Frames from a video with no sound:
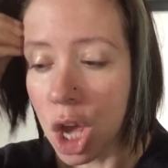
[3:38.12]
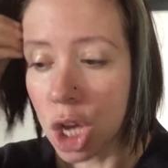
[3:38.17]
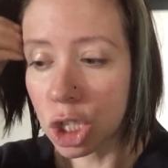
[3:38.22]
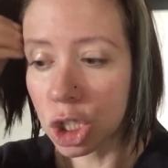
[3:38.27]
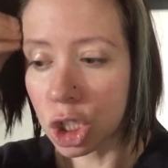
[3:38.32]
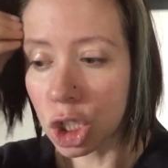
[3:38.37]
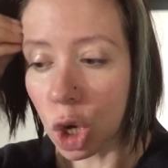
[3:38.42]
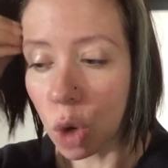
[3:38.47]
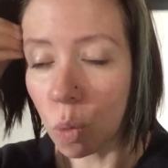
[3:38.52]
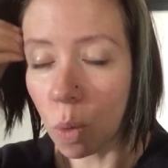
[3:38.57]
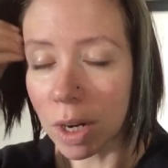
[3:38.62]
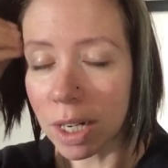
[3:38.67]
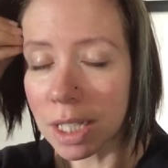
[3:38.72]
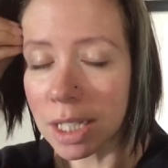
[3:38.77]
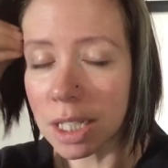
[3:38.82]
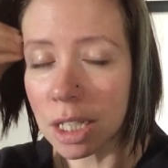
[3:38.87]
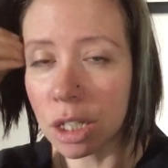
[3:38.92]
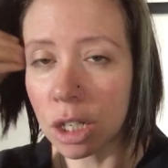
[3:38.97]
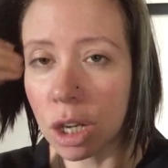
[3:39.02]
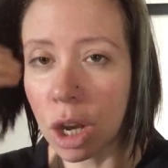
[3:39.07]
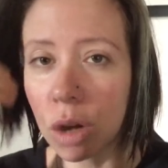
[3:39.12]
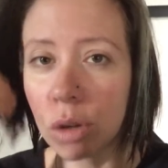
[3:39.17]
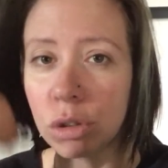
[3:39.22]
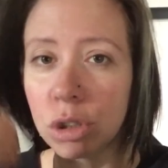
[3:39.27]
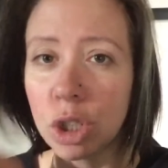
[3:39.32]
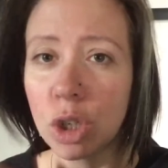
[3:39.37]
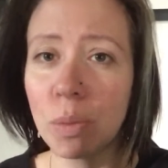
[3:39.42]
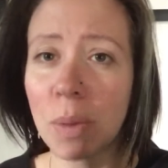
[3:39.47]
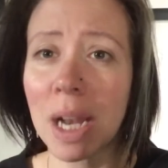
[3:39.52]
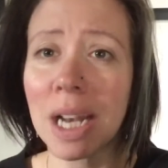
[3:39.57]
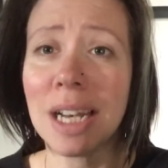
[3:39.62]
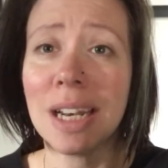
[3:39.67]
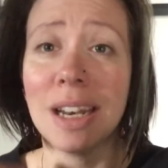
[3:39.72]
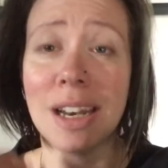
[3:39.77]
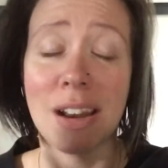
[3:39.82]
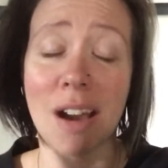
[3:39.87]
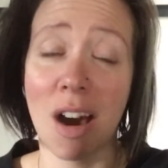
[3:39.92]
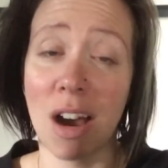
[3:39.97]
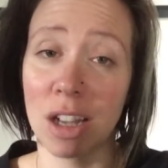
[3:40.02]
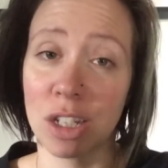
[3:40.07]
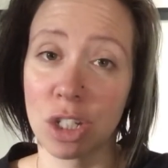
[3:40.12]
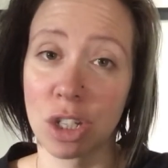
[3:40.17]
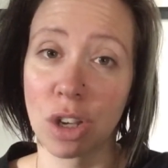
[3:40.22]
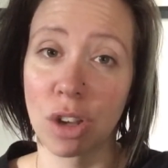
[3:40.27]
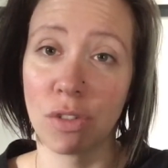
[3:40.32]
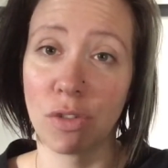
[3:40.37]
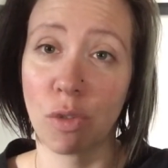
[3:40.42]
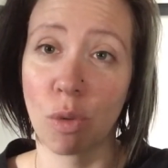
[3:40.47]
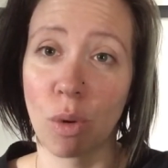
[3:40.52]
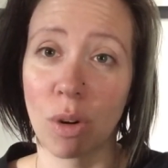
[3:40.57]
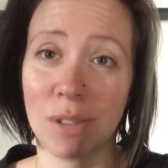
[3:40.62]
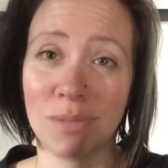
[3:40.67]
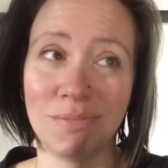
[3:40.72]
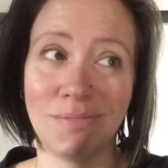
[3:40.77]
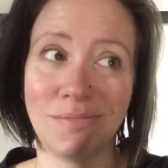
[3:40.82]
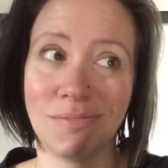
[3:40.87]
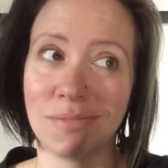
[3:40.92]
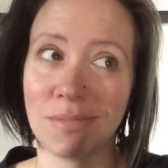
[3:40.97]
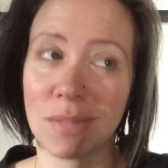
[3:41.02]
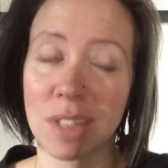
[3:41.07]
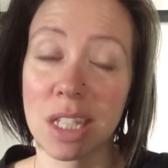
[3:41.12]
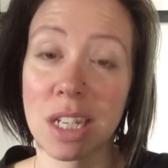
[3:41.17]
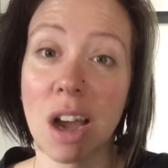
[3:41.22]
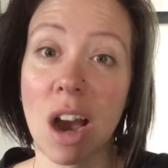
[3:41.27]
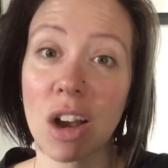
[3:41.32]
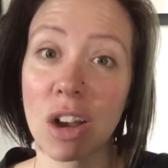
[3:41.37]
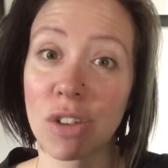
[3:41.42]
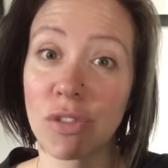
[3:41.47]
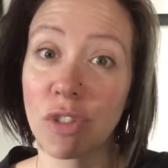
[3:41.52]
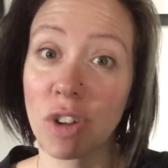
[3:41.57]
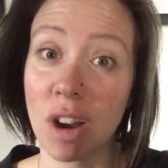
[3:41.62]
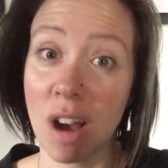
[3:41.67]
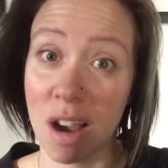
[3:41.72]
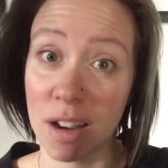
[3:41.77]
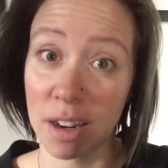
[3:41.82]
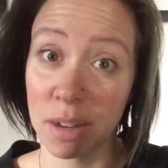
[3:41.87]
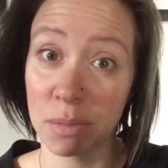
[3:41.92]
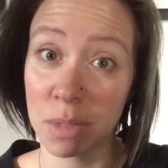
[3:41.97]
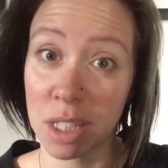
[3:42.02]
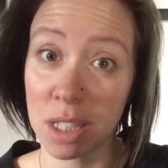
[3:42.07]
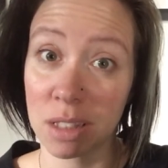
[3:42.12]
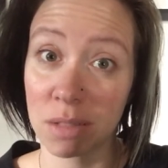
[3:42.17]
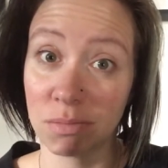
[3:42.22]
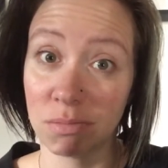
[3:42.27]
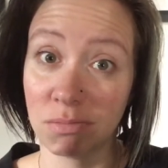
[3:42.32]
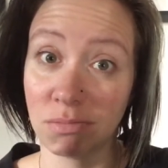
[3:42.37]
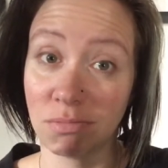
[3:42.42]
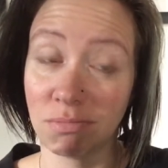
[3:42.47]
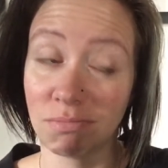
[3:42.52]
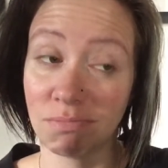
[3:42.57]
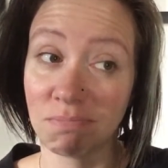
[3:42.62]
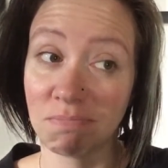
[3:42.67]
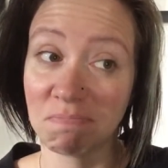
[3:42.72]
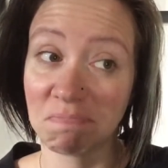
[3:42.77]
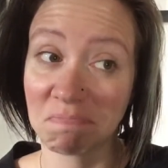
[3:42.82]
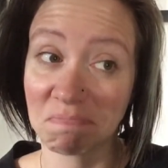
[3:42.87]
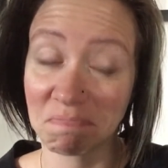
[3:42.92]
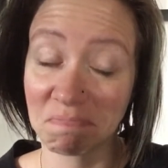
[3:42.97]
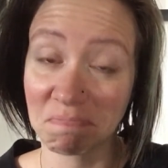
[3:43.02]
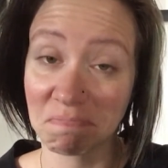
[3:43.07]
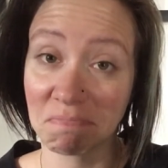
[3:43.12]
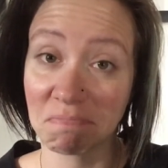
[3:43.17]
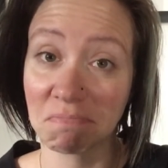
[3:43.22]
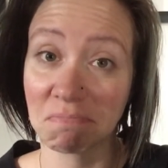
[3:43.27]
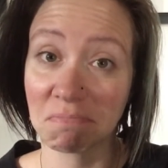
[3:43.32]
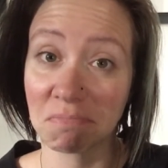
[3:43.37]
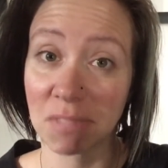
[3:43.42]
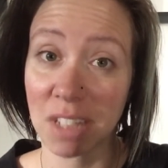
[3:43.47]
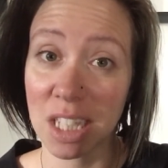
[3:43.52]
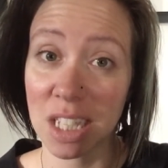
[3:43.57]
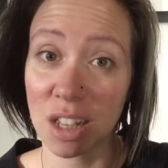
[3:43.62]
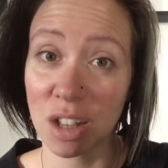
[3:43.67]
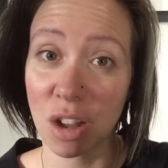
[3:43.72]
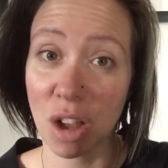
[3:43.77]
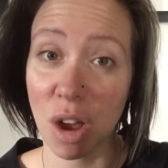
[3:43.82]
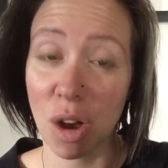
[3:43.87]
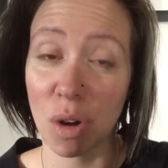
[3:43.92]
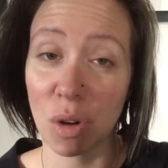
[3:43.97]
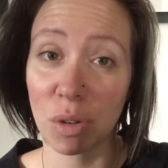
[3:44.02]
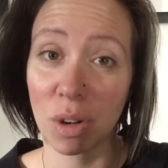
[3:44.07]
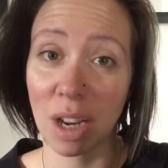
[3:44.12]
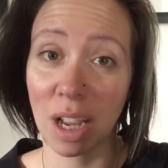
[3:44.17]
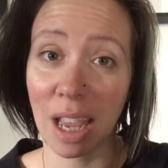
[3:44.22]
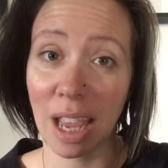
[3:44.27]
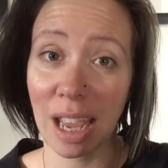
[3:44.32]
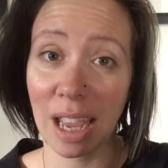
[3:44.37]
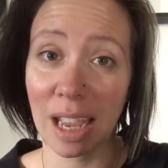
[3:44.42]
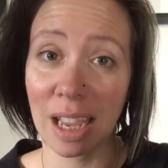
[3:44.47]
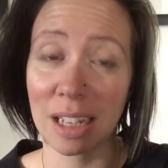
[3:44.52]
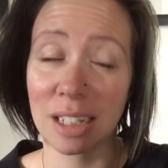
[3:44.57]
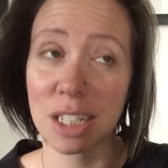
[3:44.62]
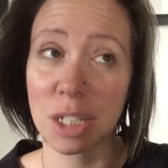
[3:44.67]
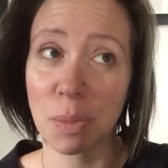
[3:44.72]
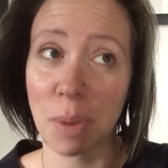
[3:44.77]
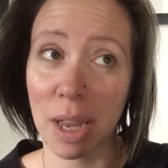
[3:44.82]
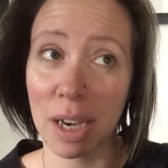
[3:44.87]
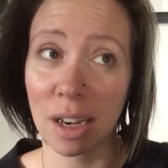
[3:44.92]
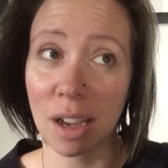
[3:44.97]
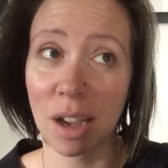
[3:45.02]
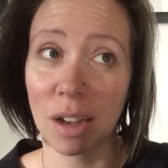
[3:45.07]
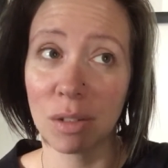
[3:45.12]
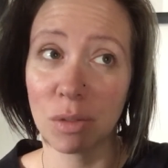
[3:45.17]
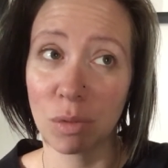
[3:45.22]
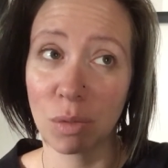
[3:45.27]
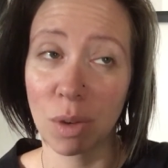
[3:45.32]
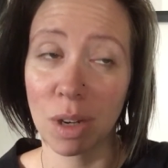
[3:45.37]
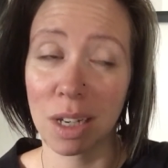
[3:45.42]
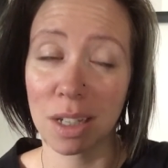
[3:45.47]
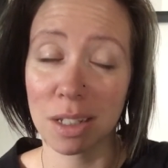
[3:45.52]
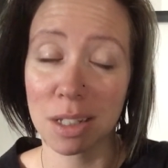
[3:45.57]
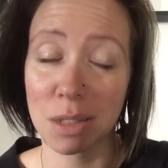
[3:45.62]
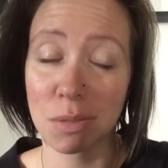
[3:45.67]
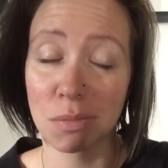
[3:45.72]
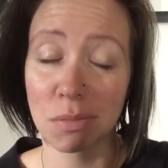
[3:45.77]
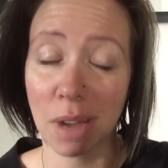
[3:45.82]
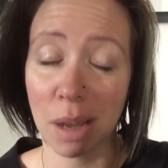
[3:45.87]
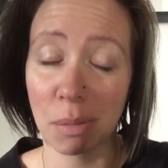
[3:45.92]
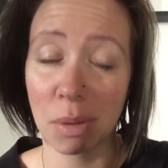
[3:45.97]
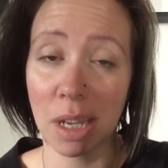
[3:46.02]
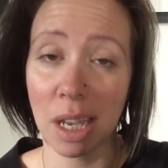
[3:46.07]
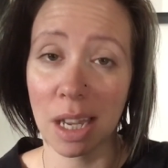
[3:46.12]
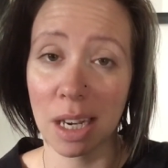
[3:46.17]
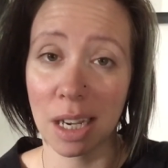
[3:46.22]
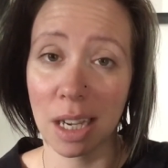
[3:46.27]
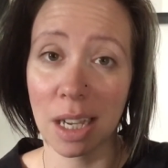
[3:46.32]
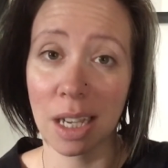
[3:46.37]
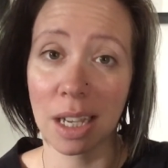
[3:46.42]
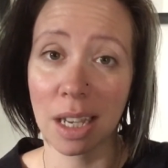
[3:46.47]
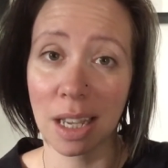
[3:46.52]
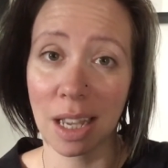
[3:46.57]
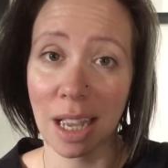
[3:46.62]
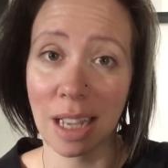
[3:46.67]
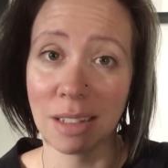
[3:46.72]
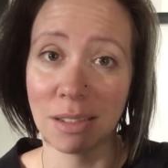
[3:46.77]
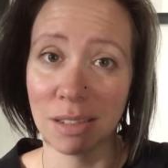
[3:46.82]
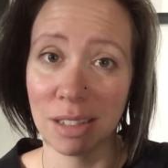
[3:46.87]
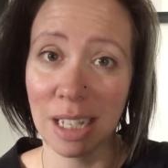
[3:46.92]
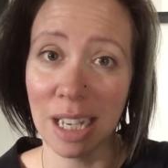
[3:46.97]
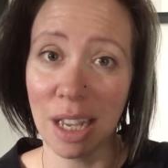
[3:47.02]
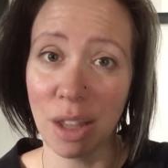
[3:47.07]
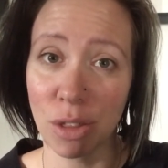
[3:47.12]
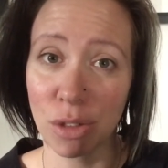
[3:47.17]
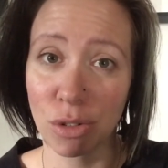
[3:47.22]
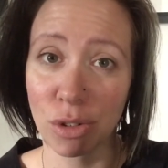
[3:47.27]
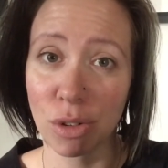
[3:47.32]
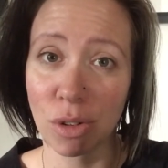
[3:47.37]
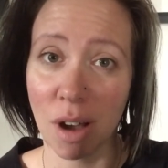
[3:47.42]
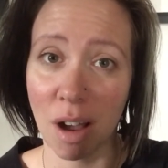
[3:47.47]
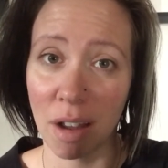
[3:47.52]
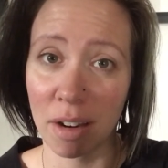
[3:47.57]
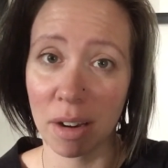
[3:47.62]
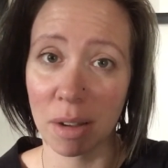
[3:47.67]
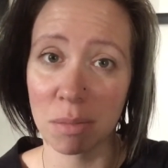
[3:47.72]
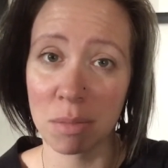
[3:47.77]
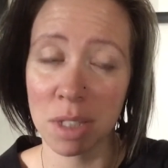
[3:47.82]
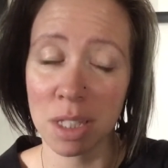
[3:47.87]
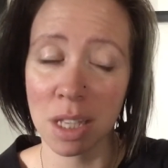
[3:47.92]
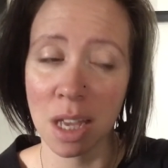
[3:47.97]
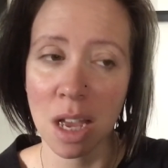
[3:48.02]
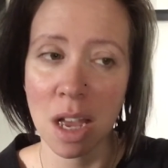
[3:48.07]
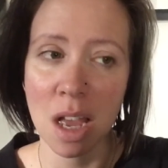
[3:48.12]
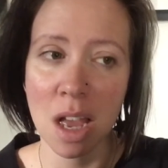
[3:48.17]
So what is silicone lube not good for? It's not good for condoms. Silicone can, depending on what else might be in it, it can eat through condoms.